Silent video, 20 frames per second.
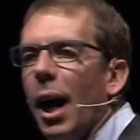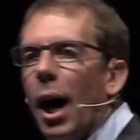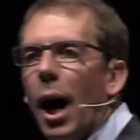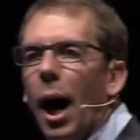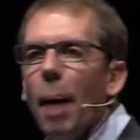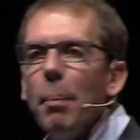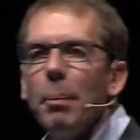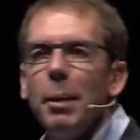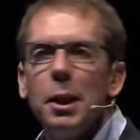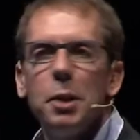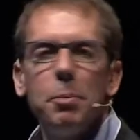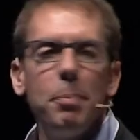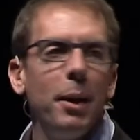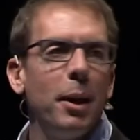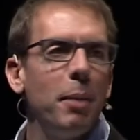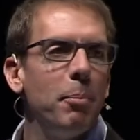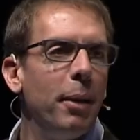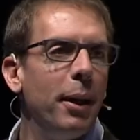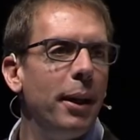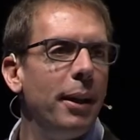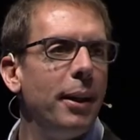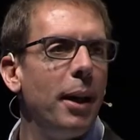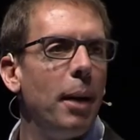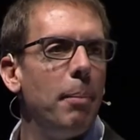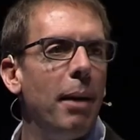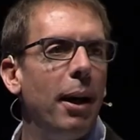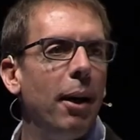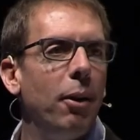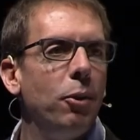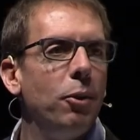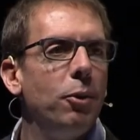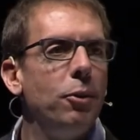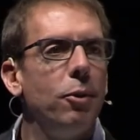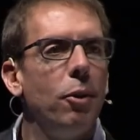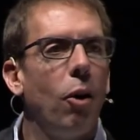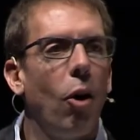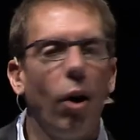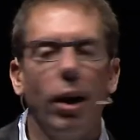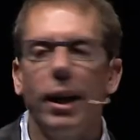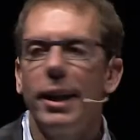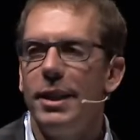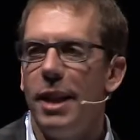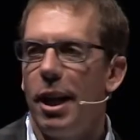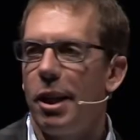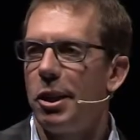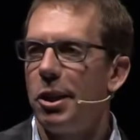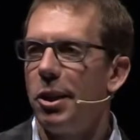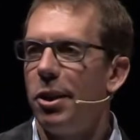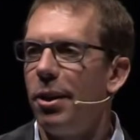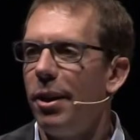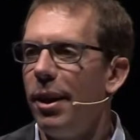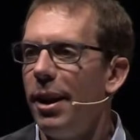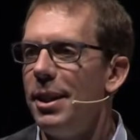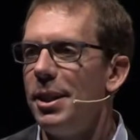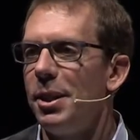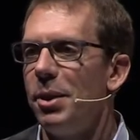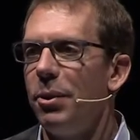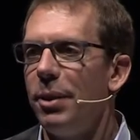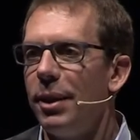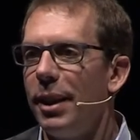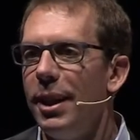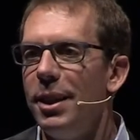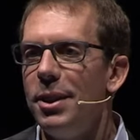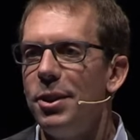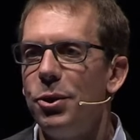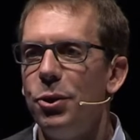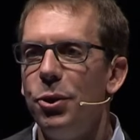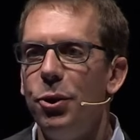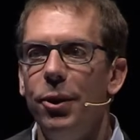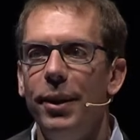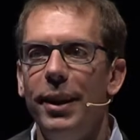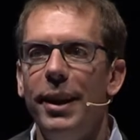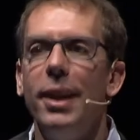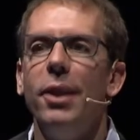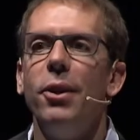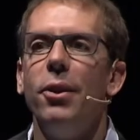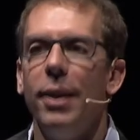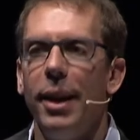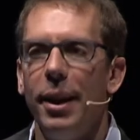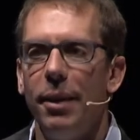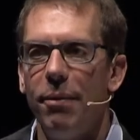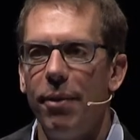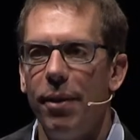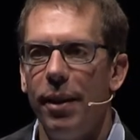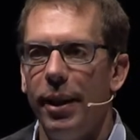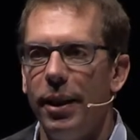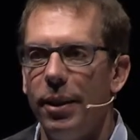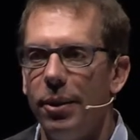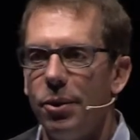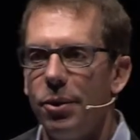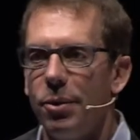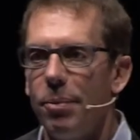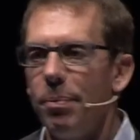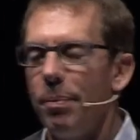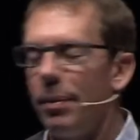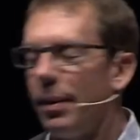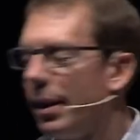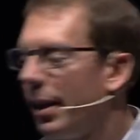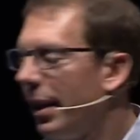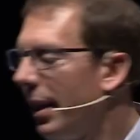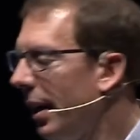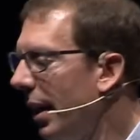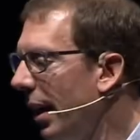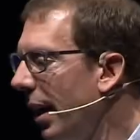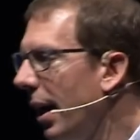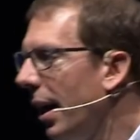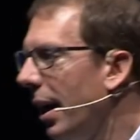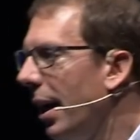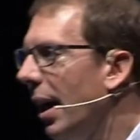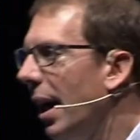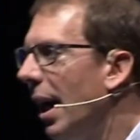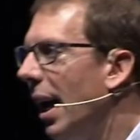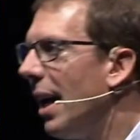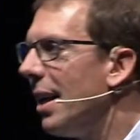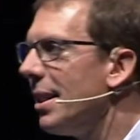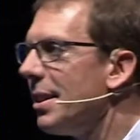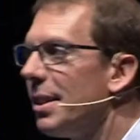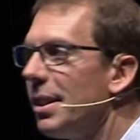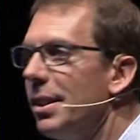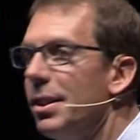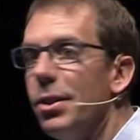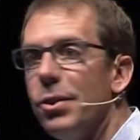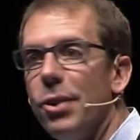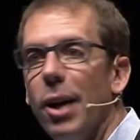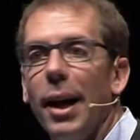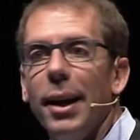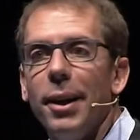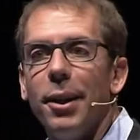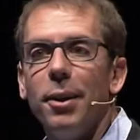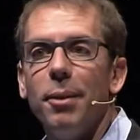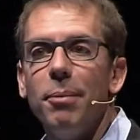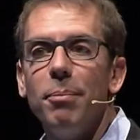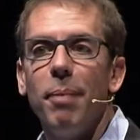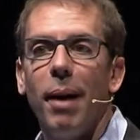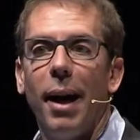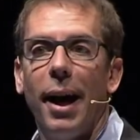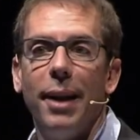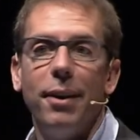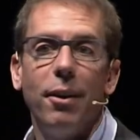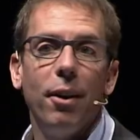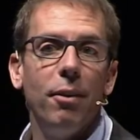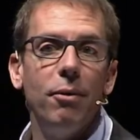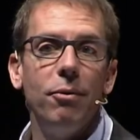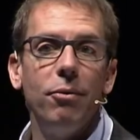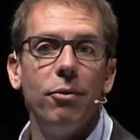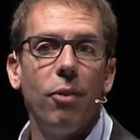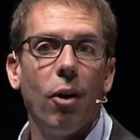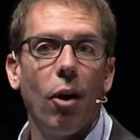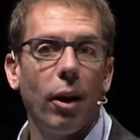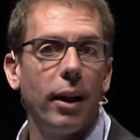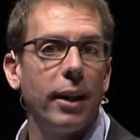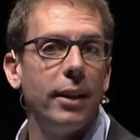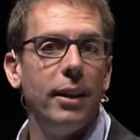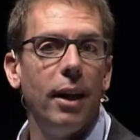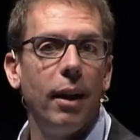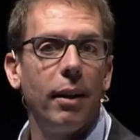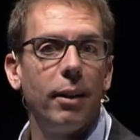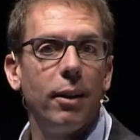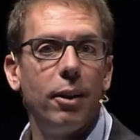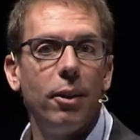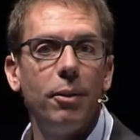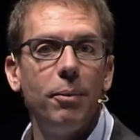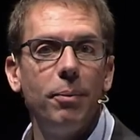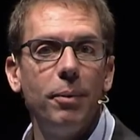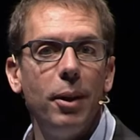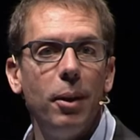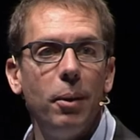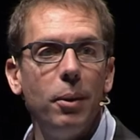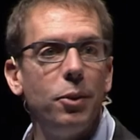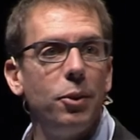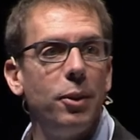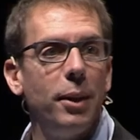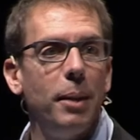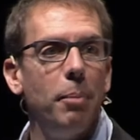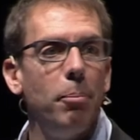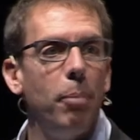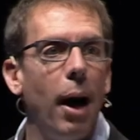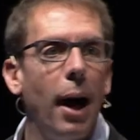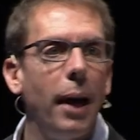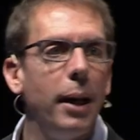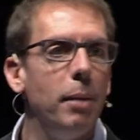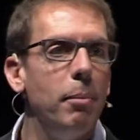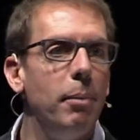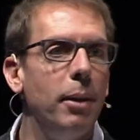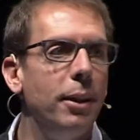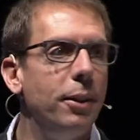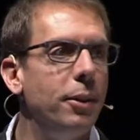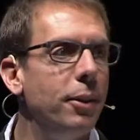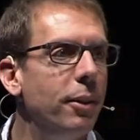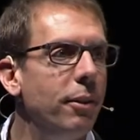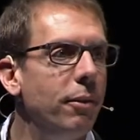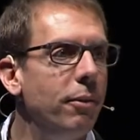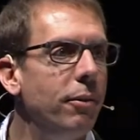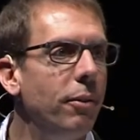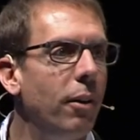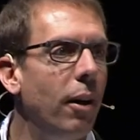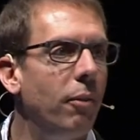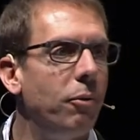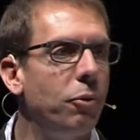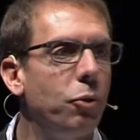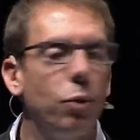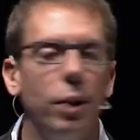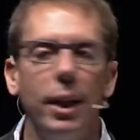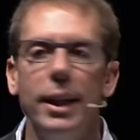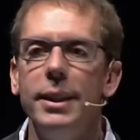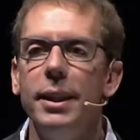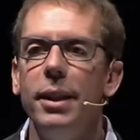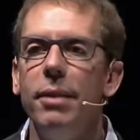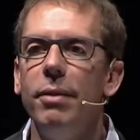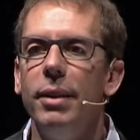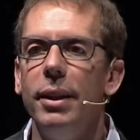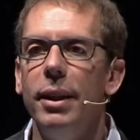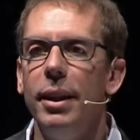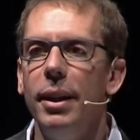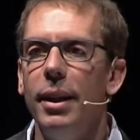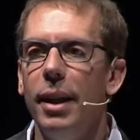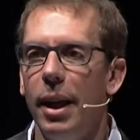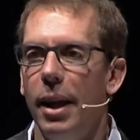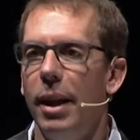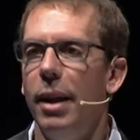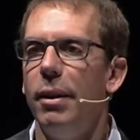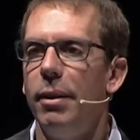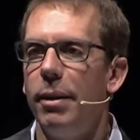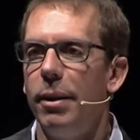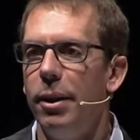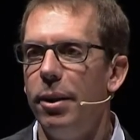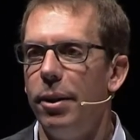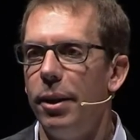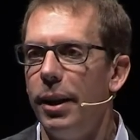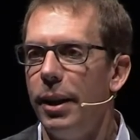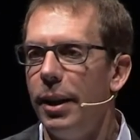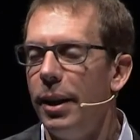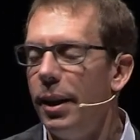I'm going to speak a bit about architecture as it relates to the Internet of Things. As a designer, I love architecture. You know, it's the embodiment of creativity and engineering.